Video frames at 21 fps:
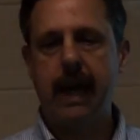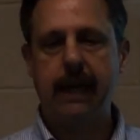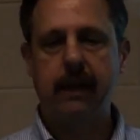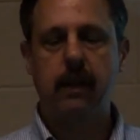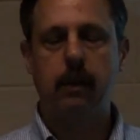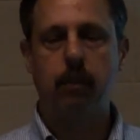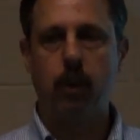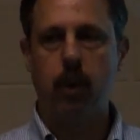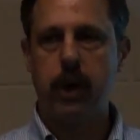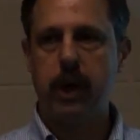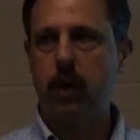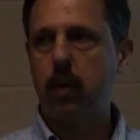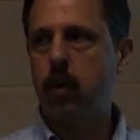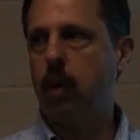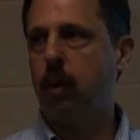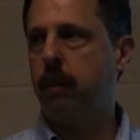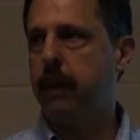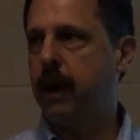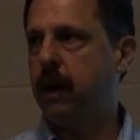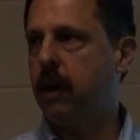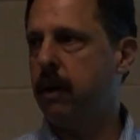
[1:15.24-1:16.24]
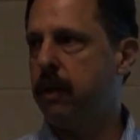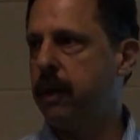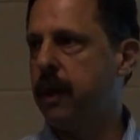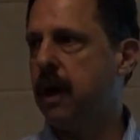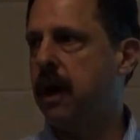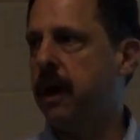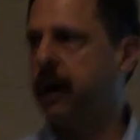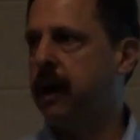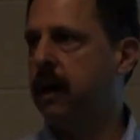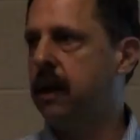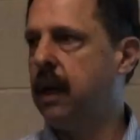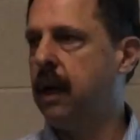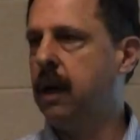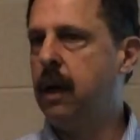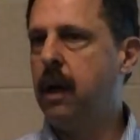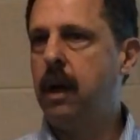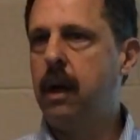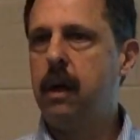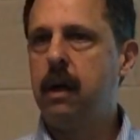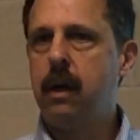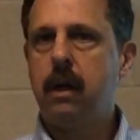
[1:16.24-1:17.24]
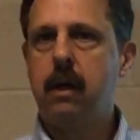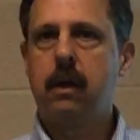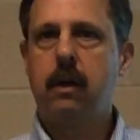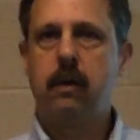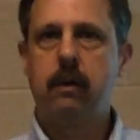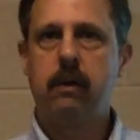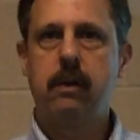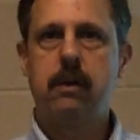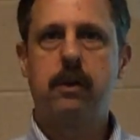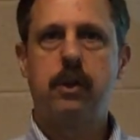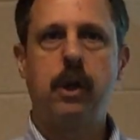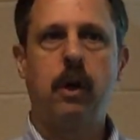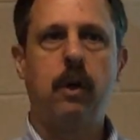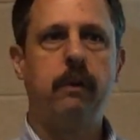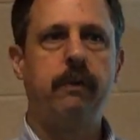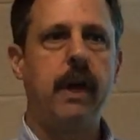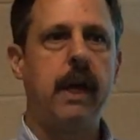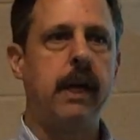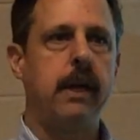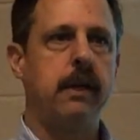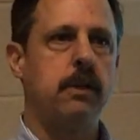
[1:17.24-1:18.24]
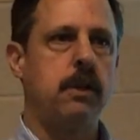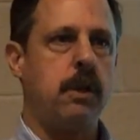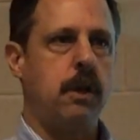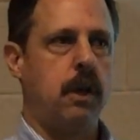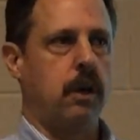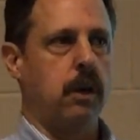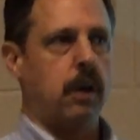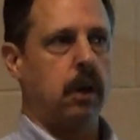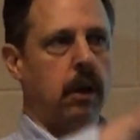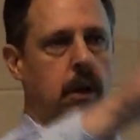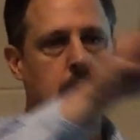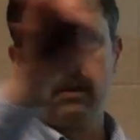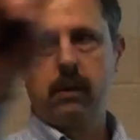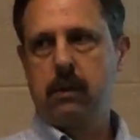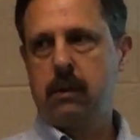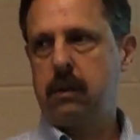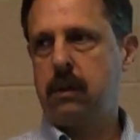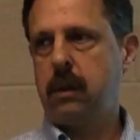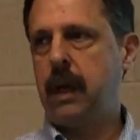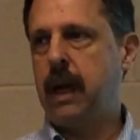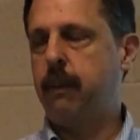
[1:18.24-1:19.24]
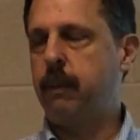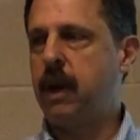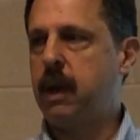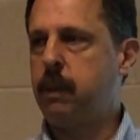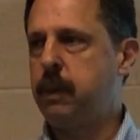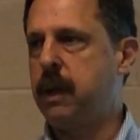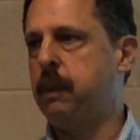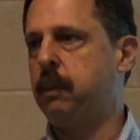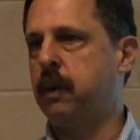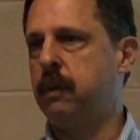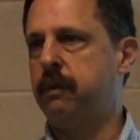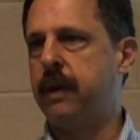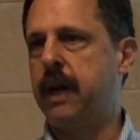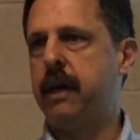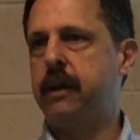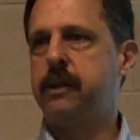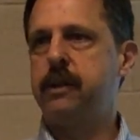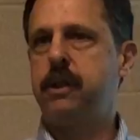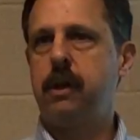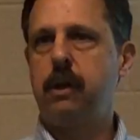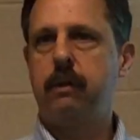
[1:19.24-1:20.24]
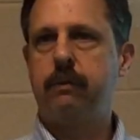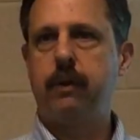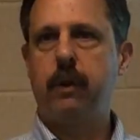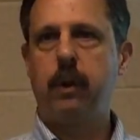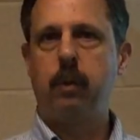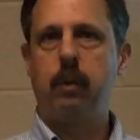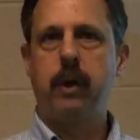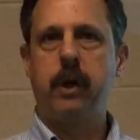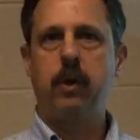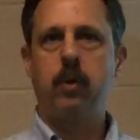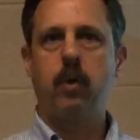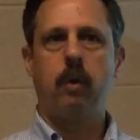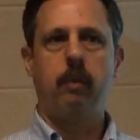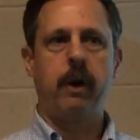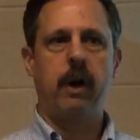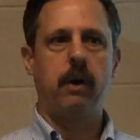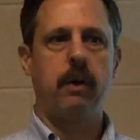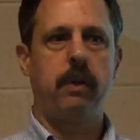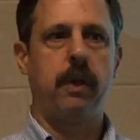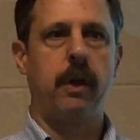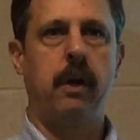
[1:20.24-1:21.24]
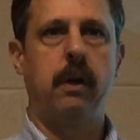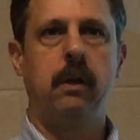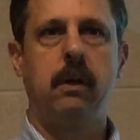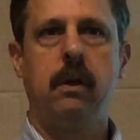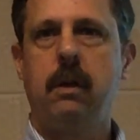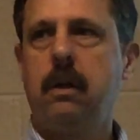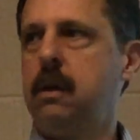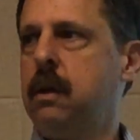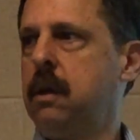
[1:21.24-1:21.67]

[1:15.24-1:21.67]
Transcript: at the Marine Corps Marathon. Show of hands here. How many people volunteer for the Marine Corps Marathon?